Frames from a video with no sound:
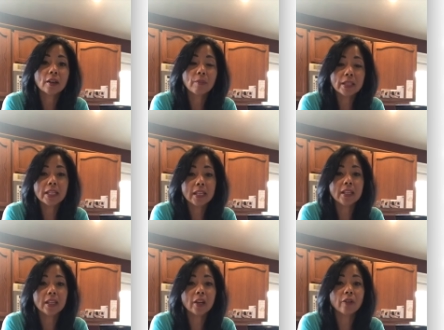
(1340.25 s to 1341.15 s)
by
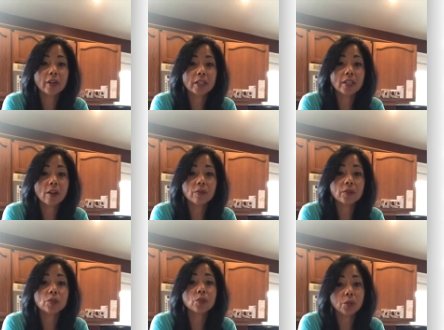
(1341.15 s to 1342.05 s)
taking care of
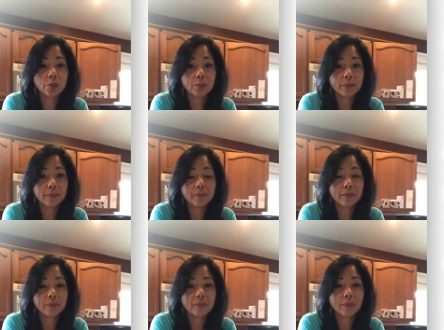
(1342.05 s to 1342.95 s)
ourselves too,
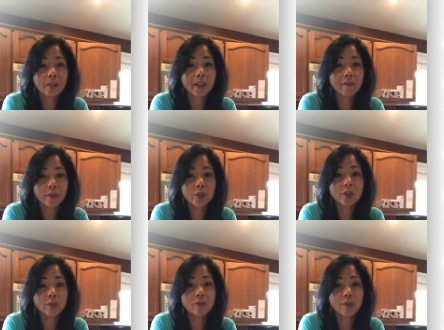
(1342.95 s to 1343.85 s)

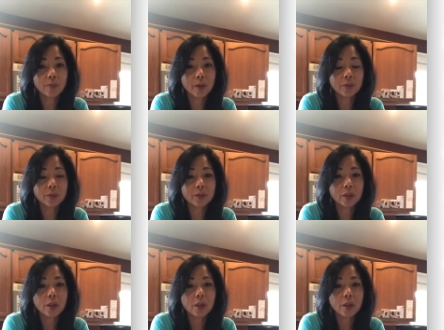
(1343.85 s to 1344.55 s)
first and foremost.